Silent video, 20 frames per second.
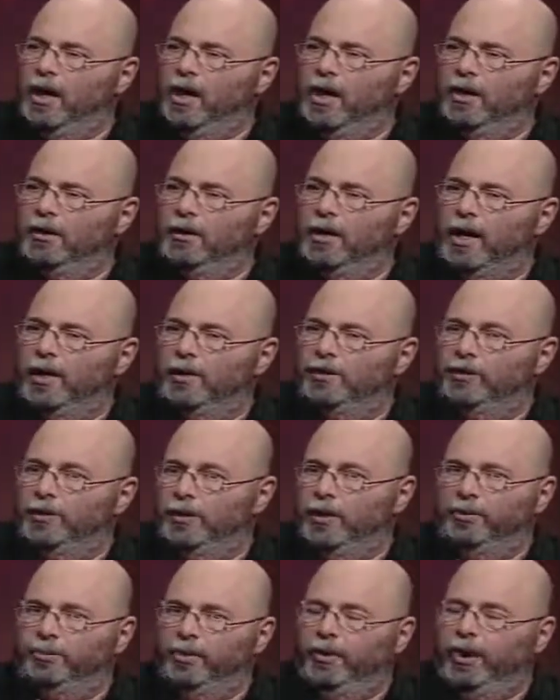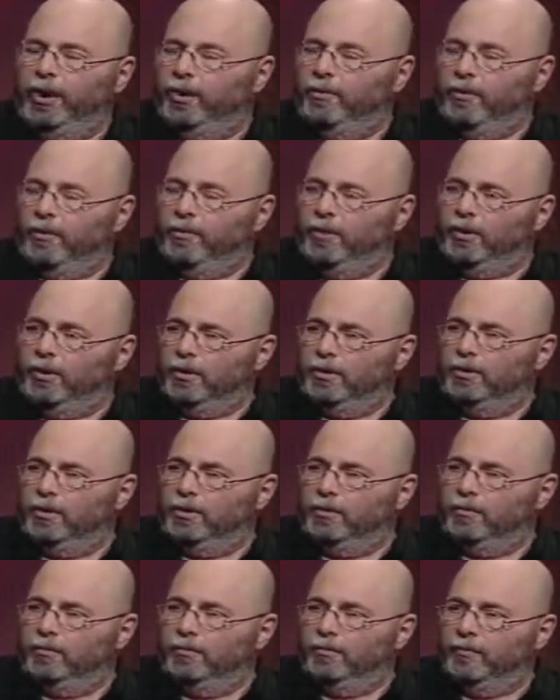and I enjoy playing with
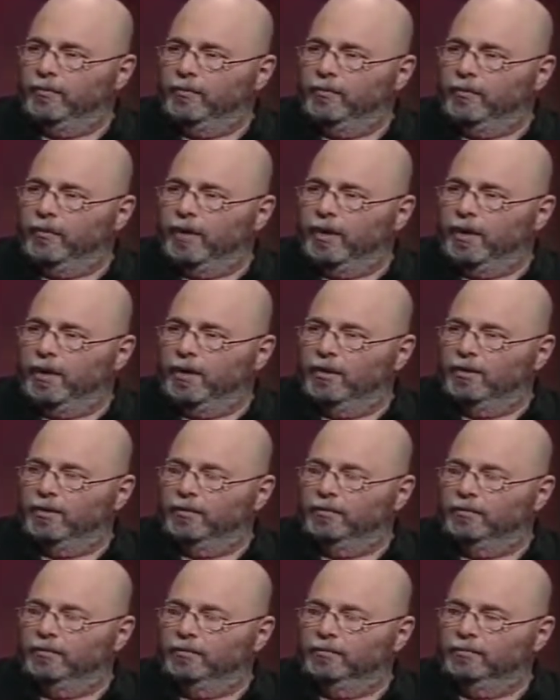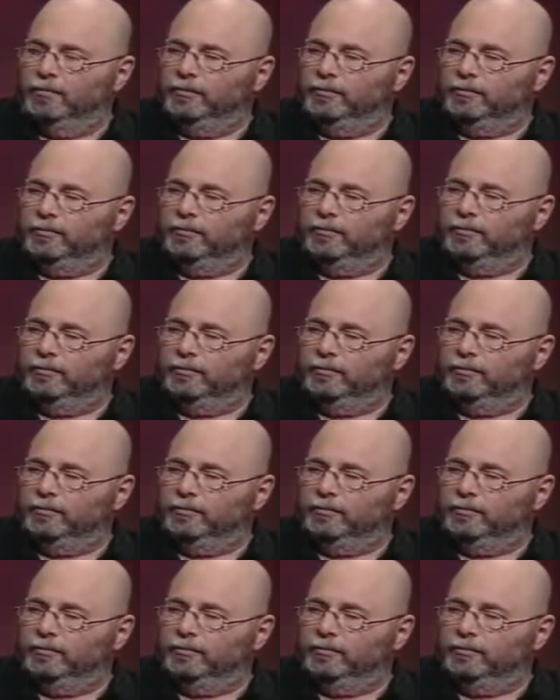words. Mm -hmm. What was the